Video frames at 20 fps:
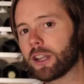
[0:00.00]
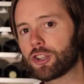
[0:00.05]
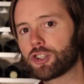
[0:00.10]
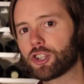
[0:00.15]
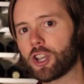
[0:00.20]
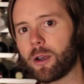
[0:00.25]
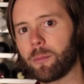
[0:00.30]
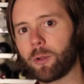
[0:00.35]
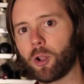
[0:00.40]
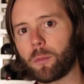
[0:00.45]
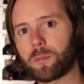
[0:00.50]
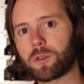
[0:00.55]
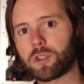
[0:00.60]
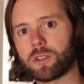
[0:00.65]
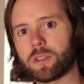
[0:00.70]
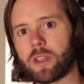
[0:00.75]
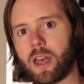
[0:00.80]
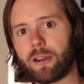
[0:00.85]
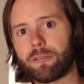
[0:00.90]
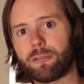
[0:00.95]
a German
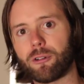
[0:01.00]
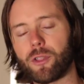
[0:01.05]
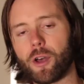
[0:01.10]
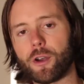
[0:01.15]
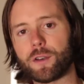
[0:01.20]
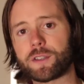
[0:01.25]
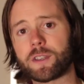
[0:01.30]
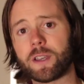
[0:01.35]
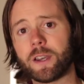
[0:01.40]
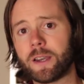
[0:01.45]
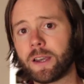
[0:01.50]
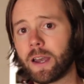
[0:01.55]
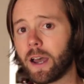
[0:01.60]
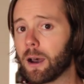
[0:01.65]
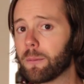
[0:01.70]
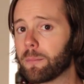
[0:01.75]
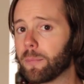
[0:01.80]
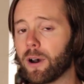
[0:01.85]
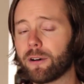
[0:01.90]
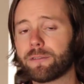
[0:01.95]
option there for those
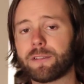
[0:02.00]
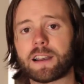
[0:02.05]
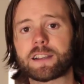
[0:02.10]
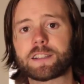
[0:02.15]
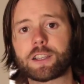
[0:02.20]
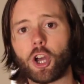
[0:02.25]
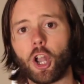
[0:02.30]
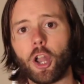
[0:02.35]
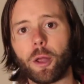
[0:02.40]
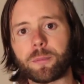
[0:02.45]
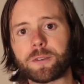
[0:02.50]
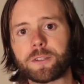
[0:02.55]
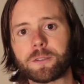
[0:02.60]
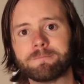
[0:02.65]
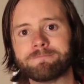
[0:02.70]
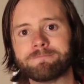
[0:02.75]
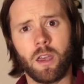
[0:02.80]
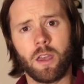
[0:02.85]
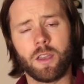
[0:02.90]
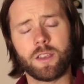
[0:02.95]
uh, perfect scallops.
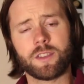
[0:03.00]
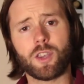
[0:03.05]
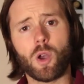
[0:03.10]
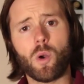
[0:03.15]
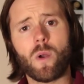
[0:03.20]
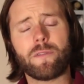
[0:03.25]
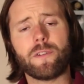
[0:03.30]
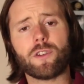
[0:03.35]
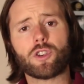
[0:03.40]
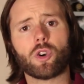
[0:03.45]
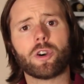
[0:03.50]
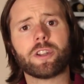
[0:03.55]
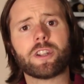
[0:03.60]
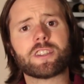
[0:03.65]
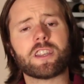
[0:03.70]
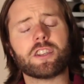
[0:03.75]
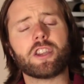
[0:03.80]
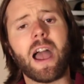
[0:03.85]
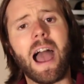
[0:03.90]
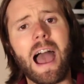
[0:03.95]
So if you joined
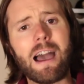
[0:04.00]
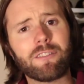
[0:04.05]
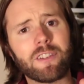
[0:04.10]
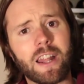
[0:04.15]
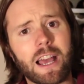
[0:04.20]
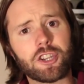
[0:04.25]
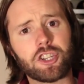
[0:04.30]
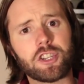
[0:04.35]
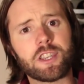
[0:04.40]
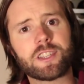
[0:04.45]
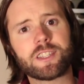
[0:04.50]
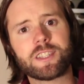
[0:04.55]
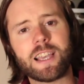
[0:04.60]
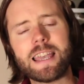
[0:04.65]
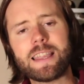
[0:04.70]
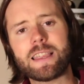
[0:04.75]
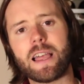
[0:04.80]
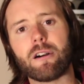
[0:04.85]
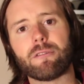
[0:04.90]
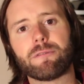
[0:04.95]
us and you haven't actually
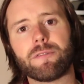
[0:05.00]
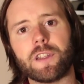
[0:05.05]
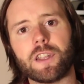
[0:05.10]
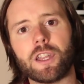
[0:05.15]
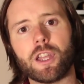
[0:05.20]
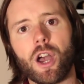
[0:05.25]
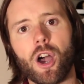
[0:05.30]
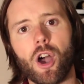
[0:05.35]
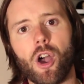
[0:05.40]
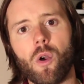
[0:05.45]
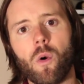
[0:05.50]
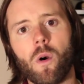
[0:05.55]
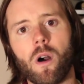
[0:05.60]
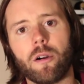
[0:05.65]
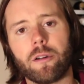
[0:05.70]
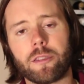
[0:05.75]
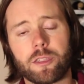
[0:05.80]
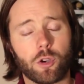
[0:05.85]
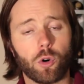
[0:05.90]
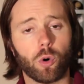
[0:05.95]
seen that
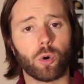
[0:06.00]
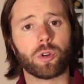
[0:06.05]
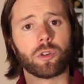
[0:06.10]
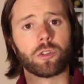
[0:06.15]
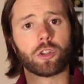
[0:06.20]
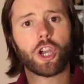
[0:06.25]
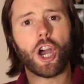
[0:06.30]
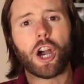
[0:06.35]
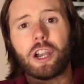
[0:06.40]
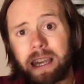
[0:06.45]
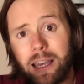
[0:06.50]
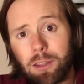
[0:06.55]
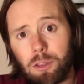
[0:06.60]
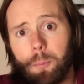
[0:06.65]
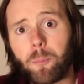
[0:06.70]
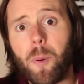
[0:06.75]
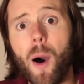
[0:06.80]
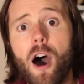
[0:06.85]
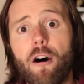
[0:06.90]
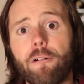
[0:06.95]
video with Gordon cooking the
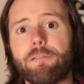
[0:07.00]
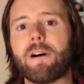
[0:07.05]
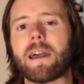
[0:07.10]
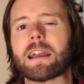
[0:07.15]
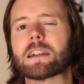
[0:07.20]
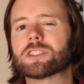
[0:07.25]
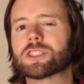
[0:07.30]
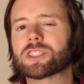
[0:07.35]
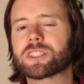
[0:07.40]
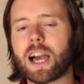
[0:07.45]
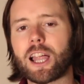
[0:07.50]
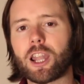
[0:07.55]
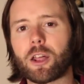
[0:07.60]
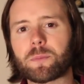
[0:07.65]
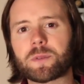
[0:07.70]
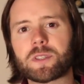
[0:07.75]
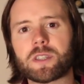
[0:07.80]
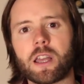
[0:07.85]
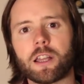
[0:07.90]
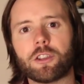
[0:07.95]
perfect
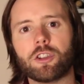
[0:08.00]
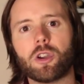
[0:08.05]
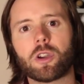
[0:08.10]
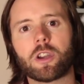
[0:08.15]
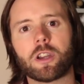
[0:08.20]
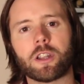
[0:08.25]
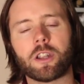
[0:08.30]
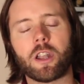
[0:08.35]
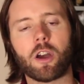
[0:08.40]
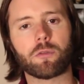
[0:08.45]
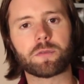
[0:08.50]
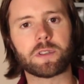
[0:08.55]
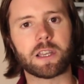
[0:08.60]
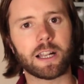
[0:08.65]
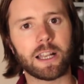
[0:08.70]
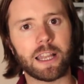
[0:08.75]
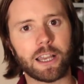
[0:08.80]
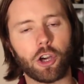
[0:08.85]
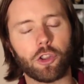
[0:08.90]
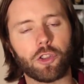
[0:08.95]
scallops, then you can obviously
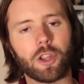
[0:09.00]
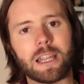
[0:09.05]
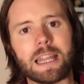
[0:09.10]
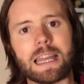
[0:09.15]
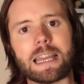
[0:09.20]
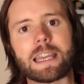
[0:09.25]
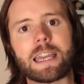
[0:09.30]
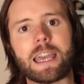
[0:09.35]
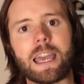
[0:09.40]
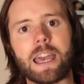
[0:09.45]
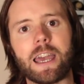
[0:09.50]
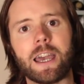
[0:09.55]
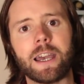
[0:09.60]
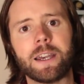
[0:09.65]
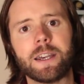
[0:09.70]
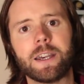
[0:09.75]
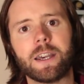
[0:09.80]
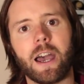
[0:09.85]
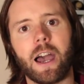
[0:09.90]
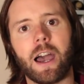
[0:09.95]
click on the link here
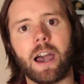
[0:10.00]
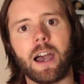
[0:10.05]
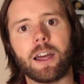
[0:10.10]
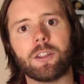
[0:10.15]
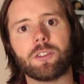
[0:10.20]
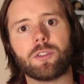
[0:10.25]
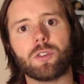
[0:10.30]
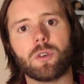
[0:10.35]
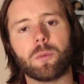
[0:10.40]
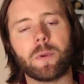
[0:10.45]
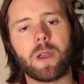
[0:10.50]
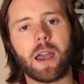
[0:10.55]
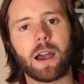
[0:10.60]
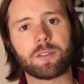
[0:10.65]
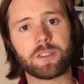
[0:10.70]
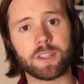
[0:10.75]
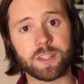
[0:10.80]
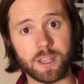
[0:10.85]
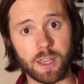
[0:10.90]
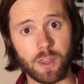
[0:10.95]
and you'll be able
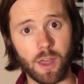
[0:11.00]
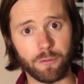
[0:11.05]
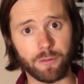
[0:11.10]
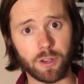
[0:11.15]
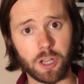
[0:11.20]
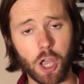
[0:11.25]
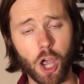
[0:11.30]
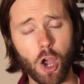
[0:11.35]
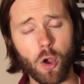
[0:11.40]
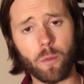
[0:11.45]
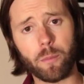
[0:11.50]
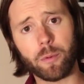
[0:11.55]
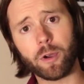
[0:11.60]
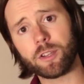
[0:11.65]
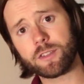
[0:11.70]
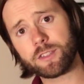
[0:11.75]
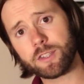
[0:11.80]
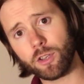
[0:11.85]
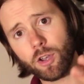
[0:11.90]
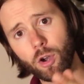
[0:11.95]
to see that video.
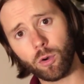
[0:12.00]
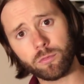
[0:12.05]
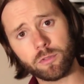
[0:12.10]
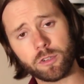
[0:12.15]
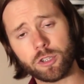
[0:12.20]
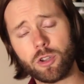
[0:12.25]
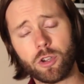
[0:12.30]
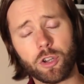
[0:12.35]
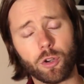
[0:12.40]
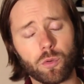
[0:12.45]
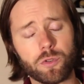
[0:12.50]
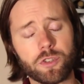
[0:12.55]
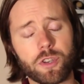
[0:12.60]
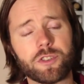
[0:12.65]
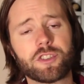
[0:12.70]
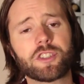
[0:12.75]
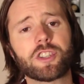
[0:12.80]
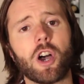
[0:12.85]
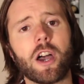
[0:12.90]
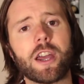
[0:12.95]
But you can also
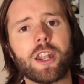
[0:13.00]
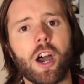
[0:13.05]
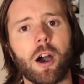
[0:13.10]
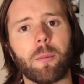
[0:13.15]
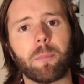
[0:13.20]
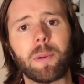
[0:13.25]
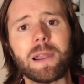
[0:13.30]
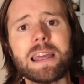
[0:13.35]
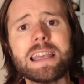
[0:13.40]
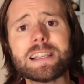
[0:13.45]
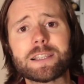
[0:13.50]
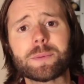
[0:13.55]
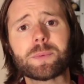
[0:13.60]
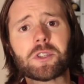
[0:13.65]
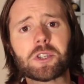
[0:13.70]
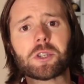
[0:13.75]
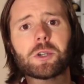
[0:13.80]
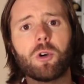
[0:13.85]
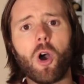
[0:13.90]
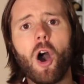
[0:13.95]
sign up, please
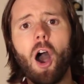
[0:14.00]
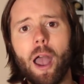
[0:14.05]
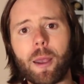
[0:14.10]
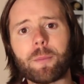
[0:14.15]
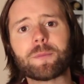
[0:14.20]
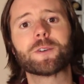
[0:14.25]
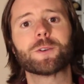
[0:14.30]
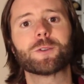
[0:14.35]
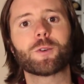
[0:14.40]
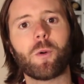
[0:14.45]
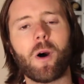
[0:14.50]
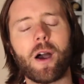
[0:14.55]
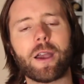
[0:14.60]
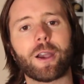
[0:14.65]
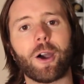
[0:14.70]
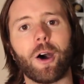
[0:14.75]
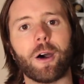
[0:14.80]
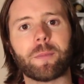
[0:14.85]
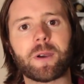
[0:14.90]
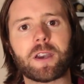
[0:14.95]
subscribe to The Wine
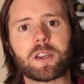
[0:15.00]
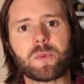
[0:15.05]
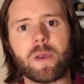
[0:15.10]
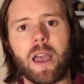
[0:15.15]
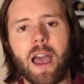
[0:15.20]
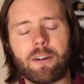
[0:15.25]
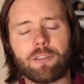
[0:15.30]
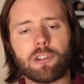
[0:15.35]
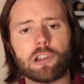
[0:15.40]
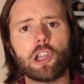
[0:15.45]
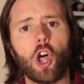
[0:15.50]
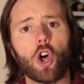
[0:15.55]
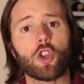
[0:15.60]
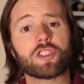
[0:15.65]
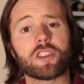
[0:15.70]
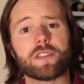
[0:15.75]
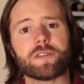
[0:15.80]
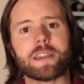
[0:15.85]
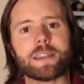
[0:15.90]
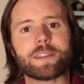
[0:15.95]
Guide, because we have
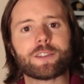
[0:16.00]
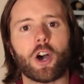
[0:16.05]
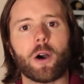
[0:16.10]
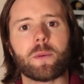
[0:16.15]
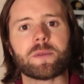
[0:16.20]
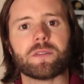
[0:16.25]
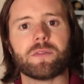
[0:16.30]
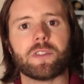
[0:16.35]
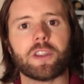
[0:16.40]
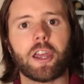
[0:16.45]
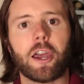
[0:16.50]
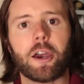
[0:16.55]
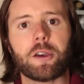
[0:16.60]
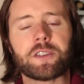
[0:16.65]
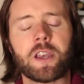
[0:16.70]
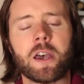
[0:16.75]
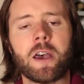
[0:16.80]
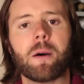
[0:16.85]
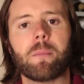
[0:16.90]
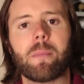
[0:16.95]
lots of these types of
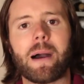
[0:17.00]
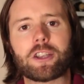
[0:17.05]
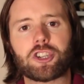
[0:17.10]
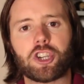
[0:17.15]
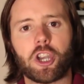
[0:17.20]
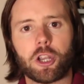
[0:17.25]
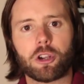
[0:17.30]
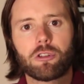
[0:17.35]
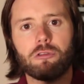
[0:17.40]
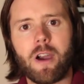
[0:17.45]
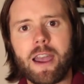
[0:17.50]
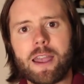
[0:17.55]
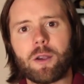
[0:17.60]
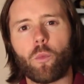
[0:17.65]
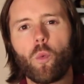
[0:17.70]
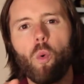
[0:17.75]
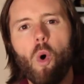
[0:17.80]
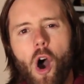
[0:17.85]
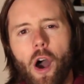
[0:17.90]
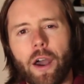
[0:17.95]
videos matching great
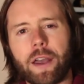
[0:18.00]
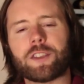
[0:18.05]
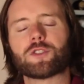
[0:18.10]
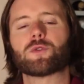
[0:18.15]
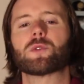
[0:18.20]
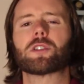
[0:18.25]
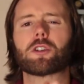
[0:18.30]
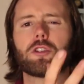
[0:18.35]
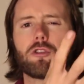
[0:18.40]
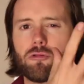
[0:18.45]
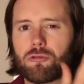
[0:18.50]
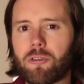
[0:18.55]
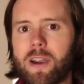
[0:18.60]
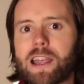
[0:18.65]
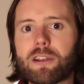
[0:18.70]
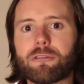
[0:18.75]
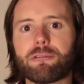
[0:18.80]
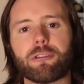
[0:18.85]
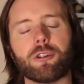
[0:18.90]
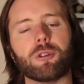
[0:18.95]
wines with
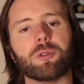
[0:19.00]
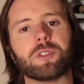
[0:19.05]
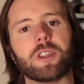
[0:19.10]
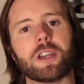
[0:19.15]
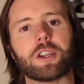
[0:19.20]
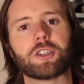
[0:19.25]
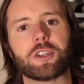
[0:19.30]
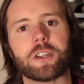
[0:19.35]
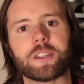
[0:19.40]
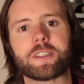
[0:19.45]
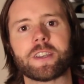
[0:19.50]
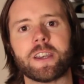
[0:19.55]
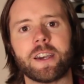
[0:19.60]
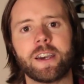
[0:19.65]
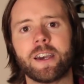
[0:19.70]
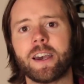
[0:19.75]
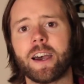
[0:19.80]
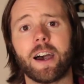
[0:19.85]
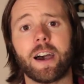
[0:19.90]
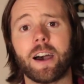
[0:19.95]
great food dishes,
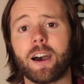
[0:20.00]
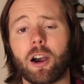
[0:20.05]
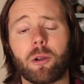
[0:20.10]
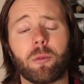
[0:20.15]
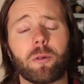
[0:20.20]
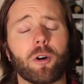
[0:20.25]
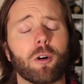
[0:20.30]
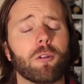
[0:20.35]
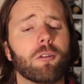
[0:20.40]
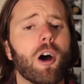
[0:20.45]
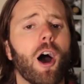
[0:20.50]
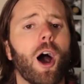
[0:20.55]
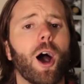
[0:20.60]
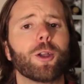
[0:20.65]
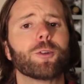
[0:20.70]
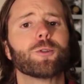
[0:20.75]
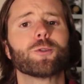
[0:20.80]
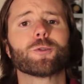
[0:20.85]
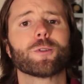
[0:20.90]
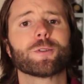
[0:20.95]
uh, and we've got
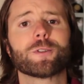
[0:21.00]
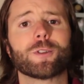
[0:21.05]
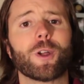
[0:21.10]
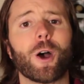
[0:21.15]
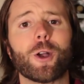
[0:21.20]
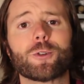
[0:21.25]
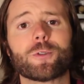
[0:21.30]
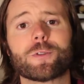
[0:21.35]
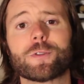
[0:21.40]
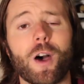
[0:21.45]
hundreds and hundreds